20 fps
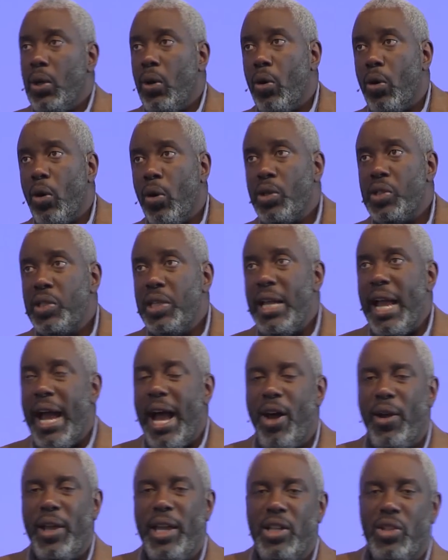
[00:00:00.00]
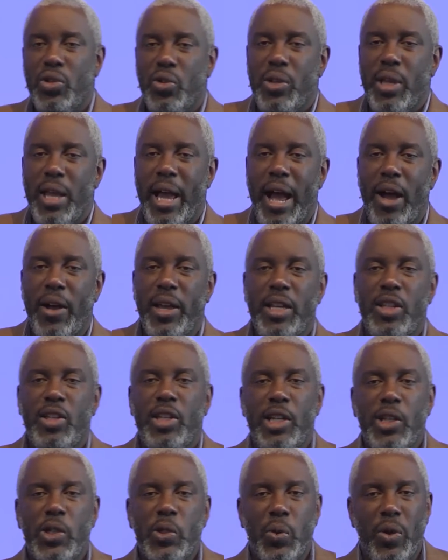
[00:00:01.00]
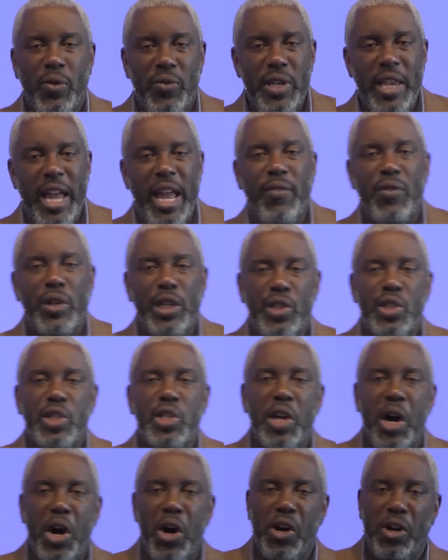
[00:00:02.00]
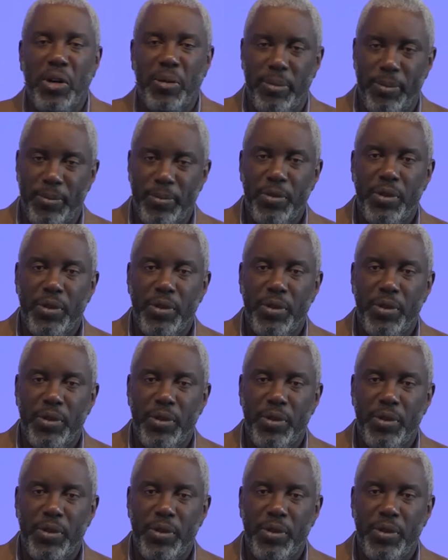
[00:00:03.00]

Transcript: or, or see how he, how he deals with David's psalm,